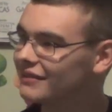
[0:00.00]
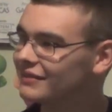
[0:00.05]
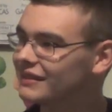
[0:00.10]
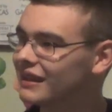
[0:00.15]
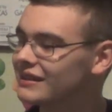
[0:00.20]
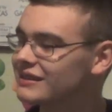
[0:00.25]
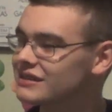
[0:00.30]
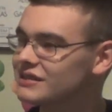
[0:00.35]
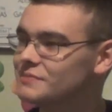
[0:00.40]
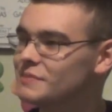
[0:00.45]

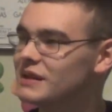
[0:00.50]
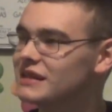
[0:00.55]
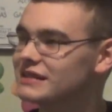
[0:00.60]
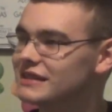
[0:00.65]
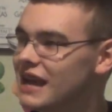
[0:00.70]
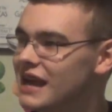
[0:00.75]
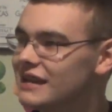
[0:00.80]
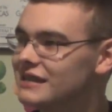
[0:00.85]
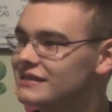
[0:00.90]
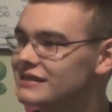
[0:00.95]
That doesn't make
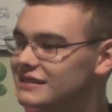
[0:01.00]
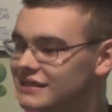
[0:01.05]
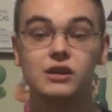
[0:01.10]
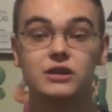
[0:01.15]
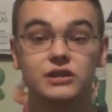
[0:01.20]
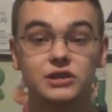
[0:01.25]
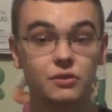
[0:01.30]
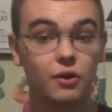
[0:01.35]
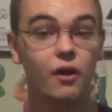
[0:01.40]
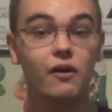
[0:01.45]
sense.
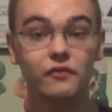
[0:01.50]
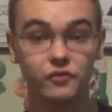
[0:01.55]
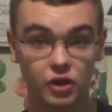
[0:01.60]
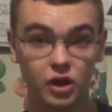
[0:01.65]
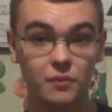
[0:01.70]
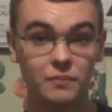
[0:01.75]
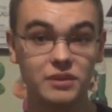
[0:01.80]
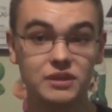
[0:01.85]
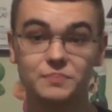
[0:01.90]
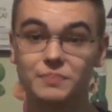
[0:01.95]
So
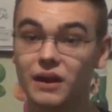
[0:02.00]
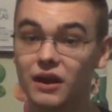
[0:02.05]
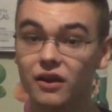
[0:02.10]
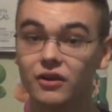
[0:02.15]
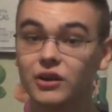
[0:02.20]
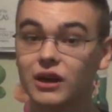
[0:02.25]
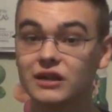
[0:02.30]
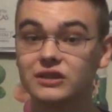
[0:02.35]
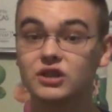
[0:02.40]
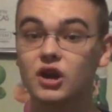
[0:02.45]
overall, Miss
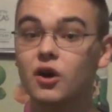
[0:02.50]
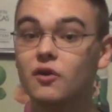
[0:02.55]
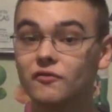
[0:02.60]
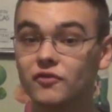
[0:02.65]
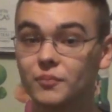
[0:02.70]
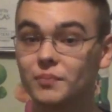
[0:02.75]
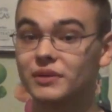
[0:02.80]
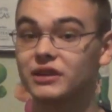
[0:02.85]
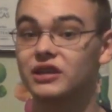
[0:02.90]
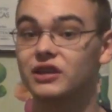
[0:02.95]
Peregrine's Home
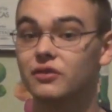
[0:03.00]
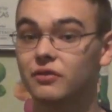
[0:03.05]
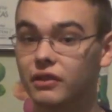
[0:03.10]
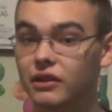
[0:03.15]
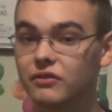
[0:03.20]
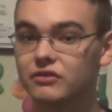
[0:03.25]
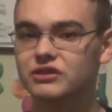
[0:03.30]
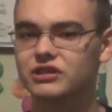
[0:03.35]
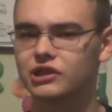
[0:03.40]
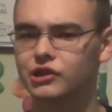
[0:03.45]
for
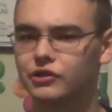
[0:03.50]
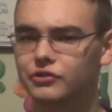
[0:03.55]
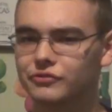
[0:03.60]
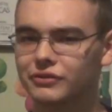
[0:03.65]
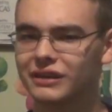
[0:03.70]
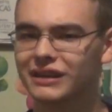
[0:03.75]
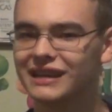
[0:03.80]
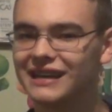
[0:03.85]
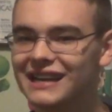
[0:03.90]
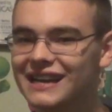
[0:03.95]
Peculiar
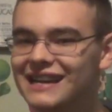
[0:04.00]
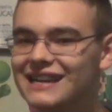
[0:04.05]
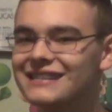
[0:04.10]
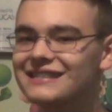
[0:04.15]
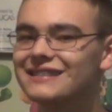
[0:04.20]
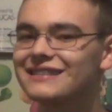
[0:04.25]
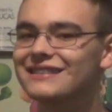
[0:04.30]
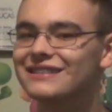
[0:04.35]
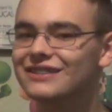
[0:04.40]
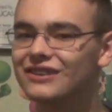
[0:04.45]
Children
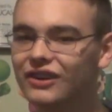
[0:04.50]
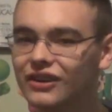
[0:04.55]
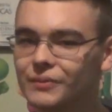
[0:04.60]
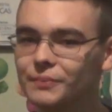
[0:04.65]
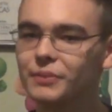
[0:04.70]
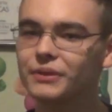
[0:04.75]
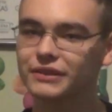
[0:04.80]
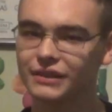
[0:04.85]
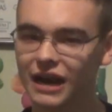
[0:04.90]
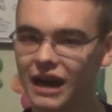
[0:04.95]
is a
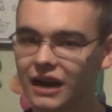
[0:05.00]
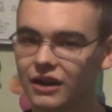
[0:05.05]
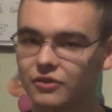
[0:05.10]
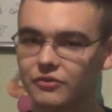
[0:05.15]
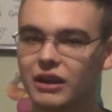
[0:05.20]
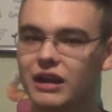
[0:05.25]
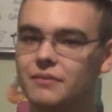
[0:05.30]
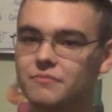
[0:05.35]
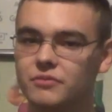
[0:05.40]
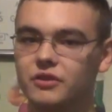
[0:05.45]
good but not
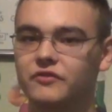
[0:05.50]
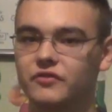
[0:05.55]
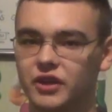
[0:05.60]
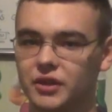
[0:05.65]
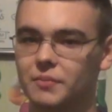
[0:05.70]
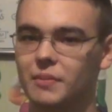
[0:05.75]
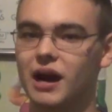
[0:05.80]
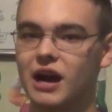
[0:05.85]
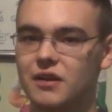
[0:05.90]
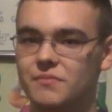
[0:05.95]
great movie
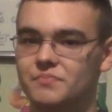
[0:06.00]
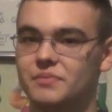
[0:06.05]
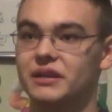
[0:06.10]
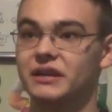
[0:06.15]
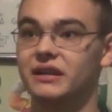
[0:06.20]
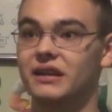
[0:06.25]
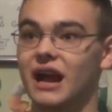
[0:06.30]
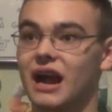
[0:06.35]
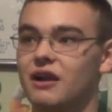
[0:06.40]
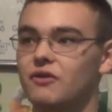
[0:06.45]
in my
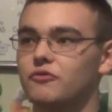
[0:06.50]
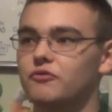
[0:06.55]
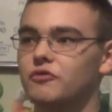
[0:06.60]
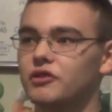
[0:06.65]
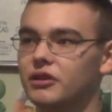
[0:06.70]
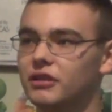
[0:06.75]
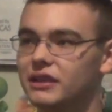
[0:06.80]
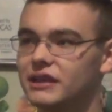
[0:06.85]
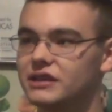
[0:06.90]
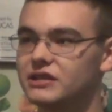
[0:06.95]
opinion. I
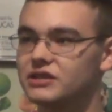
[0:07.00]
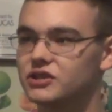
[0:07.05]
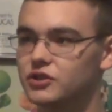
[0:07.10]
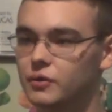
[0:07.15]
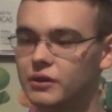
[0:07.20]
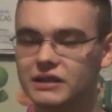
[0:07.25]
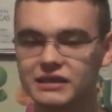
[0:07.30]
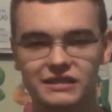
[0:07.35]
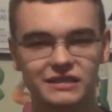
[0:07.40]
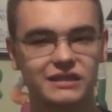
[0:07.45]
really
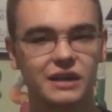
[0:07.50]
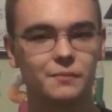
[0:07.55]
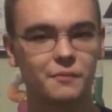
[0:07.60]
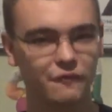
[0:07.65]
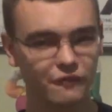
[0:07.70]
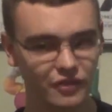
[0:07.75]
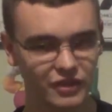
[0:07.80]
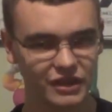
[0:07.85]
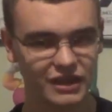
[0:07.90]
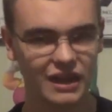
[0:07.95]
enjoyed some
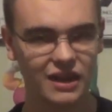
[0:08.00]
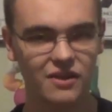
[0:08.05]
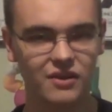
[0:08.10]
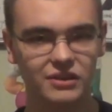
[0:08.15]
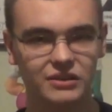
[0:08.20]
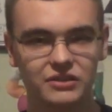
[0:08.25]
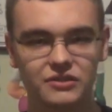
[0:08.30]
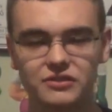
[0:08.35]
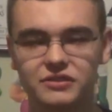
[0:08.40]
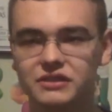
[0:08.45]
of the
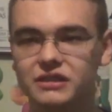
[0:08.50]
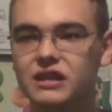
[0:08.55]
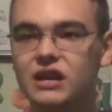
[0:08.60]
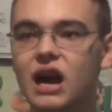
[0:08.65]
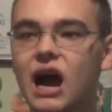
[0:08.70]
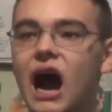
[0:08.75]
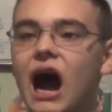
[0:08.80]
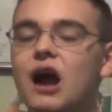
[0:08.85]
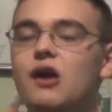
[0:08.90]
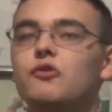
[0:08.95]
characters,
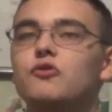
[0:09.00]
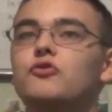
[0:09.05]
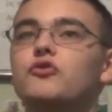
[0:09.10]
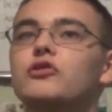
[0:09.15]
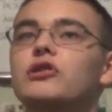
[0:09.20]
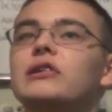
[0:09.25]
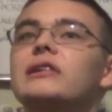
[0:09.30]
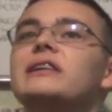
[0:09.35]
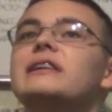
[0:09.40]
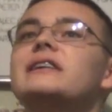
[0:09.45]
I
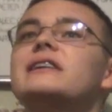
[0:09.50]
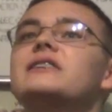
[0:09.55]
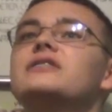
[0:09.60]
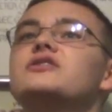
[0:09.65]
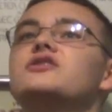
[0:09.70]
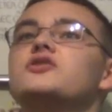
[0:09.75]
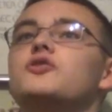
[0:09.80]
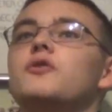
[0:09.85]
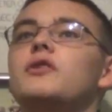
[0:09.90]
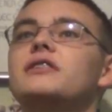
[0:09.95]
really
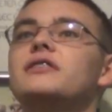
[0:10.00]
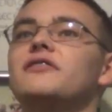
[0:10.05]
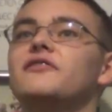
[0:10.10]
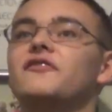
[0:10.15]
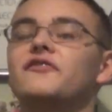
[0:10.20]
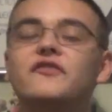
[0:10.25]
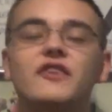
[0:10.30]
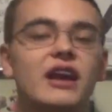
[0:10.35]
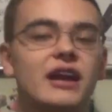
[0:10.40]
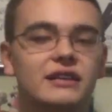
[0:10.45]
enjoyed the
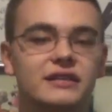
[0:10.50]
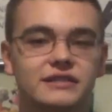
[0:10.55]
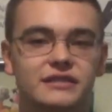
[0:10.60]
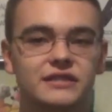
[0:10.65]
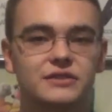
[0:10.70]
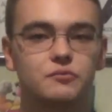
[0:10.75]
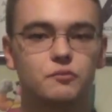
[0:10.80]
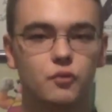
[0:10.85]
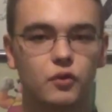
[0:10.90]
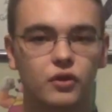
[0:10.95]

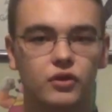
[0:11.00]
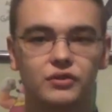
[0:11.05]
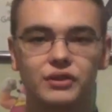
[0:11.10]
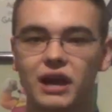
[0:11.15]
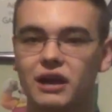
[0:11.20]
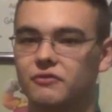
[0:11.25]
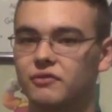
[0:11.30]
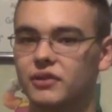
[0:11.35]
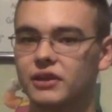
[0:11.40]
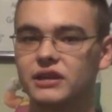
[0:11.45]
fantasy world,
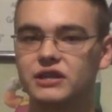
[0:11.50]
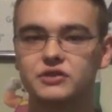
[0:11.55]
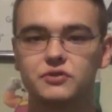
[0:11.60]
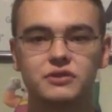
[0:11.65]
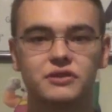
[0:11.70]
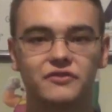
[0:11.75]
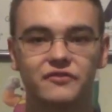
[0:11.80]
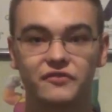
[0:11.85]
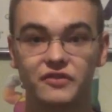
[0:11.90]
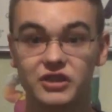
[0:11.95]
I really
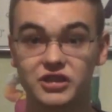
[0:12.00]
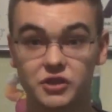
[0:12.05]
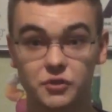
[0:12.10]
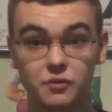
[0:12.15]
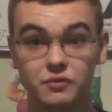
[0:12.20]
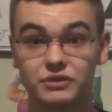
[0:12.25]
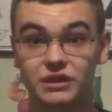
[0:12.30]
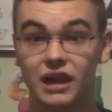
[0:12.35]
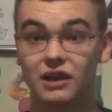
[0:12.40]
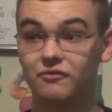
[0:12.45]
enjoyed the
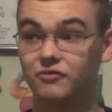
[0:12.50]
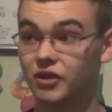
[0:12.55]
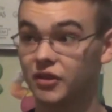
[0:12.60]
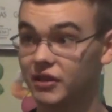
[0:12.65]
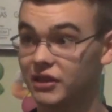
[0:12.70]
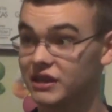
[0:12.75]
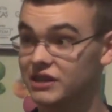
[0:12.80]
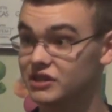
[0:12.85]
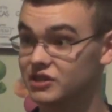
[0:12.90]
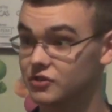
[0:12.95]
visuals, I
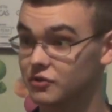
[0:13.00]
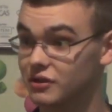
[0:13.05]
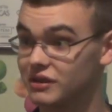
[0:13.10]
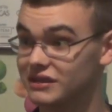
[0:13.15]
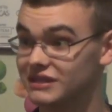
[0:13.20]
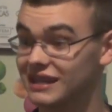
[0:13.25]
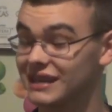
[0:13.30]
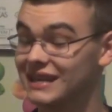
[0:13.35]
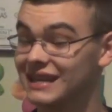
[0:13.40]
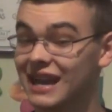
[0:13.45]
really
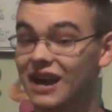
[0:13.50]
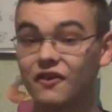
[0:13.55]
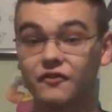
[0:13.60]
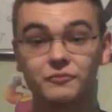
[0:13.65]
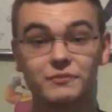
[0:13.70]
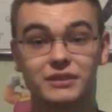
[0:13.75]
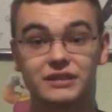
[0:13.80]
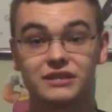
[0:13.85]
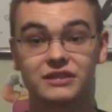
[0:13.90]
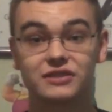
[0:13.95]
enjoyed Danny
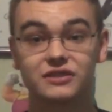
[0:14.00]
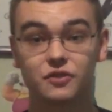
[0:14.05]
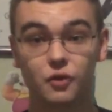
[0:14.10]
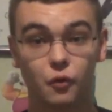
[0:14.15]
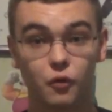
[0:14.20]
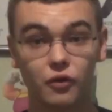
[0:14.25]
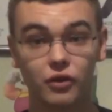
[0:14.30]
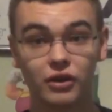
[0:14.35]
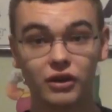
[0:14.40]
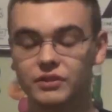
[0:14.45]
Elfman's
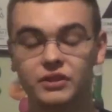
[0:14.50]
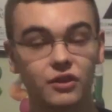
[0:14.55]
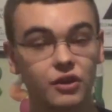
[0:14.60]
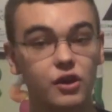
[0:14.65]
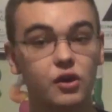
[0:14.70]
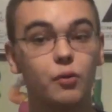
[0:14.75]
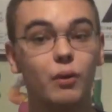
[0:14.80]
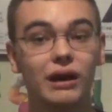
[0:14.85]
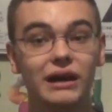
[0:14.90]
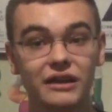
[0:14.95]
score. There
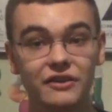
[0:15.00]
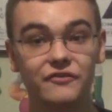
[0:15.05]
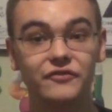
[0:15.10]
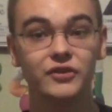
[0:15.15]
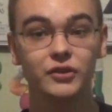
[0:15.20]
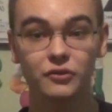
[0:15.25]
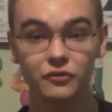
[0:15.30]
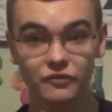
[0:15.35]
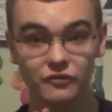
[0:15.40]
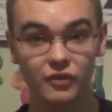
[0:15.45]
are quite a
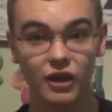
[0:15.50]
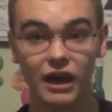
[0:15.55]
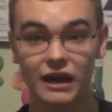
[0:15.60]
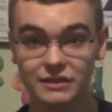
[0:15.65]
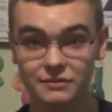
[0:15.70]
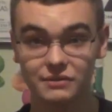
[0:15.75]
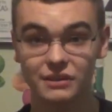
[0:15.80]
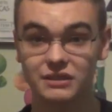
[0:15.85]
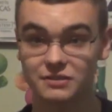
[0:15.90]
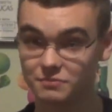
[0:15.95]
few
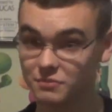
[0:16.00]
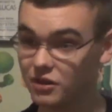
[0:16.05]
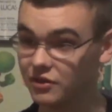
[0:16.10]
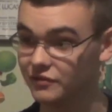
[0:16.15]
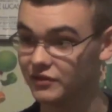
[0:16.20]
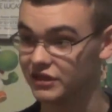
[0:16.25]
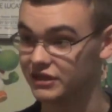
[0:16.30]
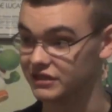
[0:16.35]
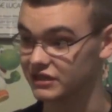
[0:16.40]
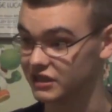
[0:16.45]
flaws with this
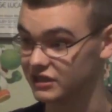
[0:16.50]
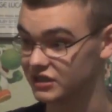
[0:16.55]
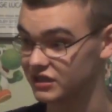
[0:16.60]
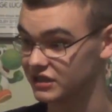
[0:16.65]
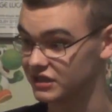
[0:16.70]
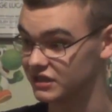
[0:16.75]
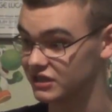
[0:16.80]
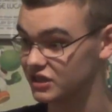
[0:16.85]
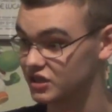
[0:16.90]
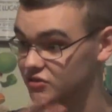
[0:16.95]
movie, such
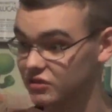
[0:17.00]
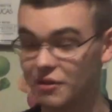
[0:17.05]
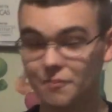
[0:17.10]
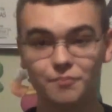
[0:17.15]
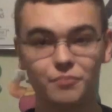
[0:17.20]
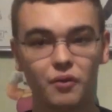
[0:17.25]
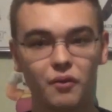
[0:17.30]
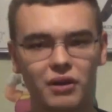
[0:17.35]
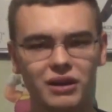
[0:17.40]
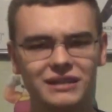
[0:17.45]
as
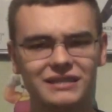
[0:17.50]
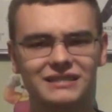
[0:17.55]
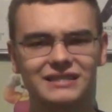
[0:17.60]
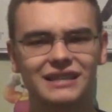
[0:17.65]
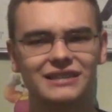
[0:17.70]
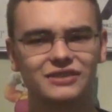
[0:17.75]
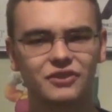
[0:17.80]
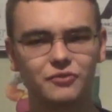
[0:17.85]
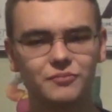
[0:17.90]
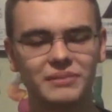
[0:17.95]
script points
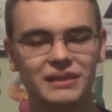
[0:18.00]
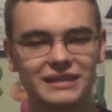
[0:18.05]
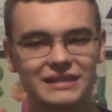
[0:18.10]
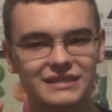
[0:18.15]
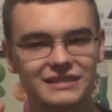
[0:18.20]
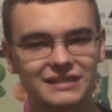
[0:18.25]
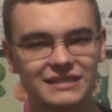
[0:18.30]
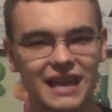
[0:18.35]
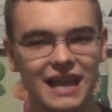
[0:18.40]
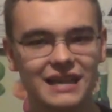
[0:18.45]
that don't make
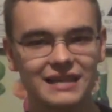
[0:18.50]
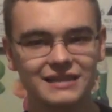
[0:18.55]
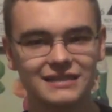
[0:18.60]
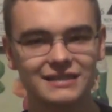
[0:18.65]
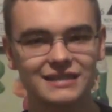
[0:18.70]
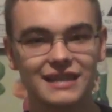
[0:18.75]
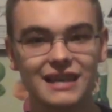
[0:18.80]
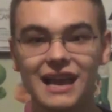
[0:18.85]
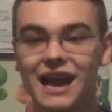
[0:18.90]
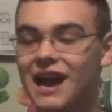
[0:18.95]

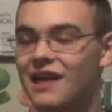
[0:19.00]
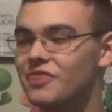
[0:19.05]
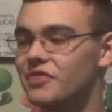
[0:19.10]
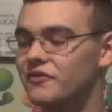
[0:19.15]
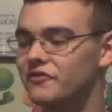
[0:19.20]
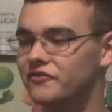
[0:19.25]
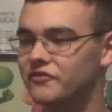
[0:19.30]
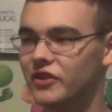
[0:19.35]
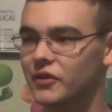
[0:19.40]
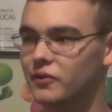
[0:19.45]
sense, and
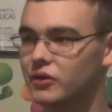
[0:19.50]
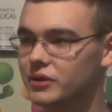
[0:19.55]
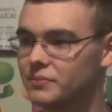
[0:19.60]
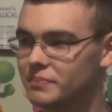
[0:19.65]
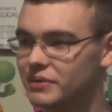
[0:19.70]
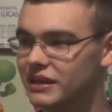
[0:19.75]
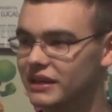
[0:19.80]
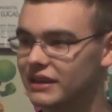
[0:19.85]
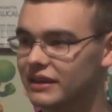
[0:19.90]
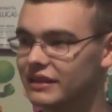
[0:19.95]
the villain
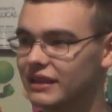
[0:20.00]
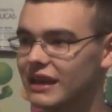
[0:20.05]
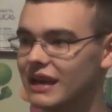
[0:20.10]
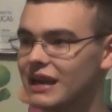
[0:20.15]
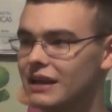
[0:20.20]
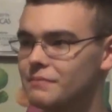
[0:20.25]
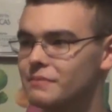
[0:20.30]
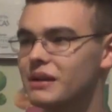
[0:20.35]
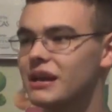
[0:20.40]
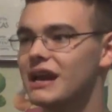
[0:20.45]
being
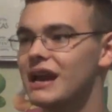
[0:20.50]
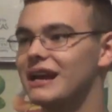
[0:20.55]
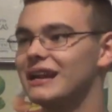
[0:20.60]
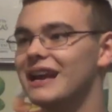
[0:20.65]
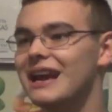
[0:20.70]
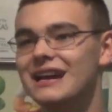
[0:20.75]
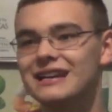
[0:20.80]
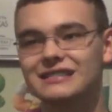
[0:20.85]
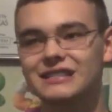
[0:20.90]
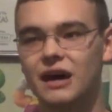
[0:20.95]
lame,
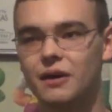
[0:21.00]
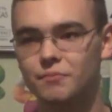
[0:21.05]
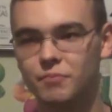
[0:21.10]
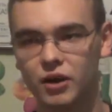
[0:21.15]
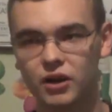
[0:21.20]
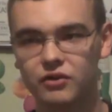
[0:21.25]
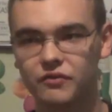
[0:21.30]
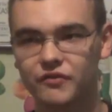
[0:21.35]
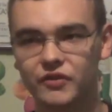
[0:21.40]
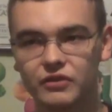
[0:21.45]
and Asa
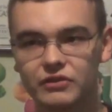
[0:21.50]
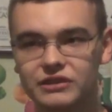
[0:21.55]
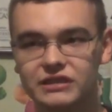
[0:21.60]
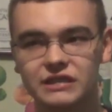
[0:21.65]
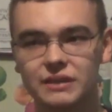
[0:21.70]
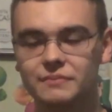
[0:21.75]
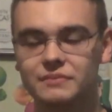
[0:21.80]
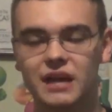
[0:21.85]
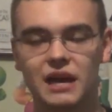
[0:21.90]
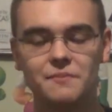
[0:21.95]
Butterfield
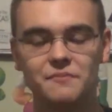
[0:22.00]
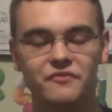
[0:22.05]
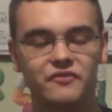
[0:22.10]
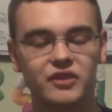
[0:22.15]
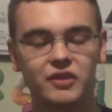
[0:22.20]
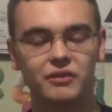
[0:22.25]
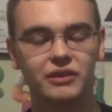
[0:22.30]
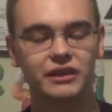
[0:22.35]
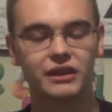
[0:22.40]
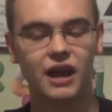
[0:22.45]
sometimes
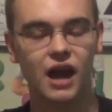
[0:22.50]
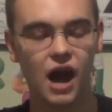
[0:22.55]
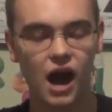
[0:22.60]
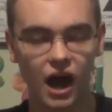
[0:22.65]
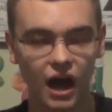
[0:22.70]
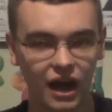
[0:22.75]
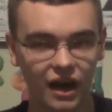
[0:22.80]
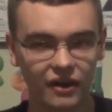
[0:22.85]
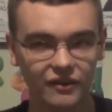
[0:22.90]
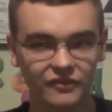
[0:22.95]
feeling
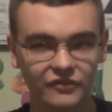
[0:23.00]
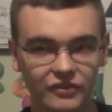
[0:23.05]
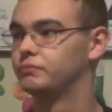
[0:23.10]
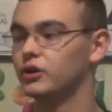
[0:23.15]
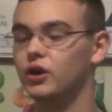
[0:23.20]
off.